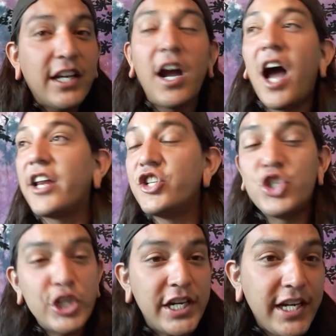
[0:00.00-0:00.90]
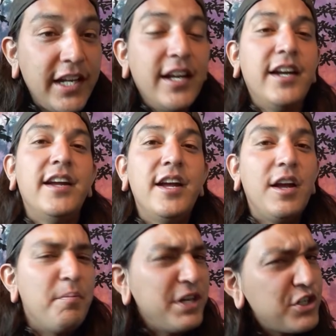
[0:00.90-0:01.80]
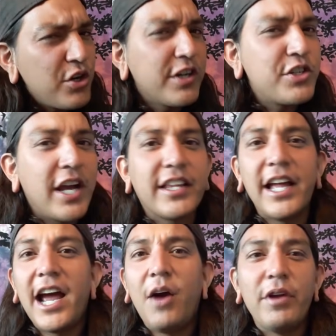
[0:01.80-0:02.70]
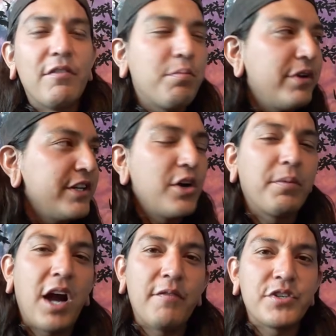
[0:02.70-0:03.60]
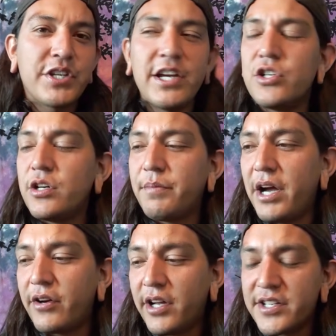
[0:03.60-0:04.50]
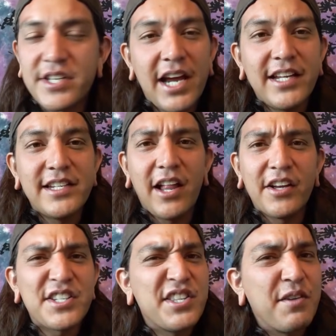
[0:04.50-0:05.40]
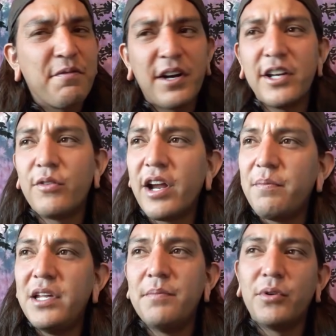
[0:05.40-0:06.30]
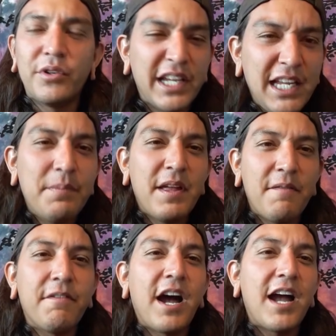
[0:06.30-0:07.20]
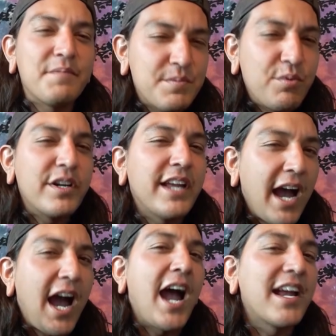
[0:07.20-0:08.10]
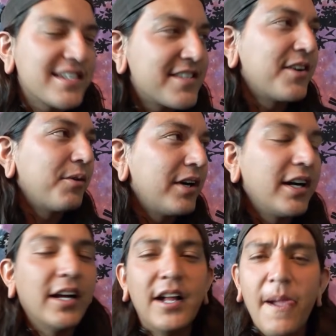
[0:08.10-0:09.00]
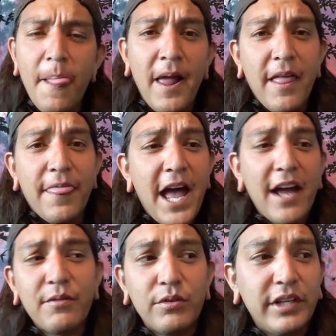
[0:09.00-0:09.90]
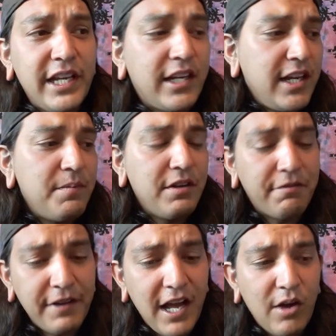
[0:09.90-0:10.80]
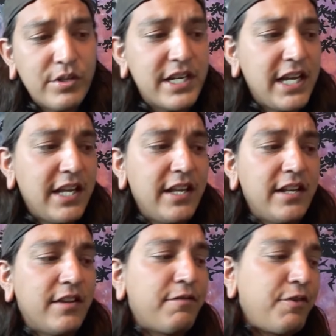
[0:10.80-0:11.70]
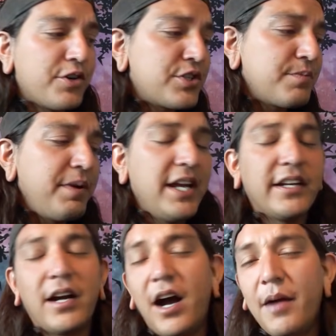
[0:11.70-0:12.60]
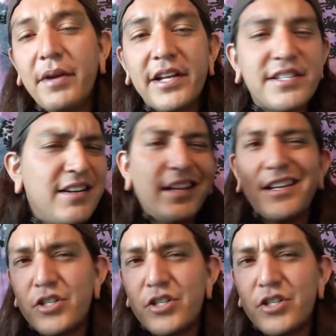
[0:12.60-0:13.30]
and Ghana G. Be sure to check that out. We have a pretty dope conversation about psychedelics, and they're fucking great people, and they keep them vibes pretty high. So that link can be found in the first pinned comment and all that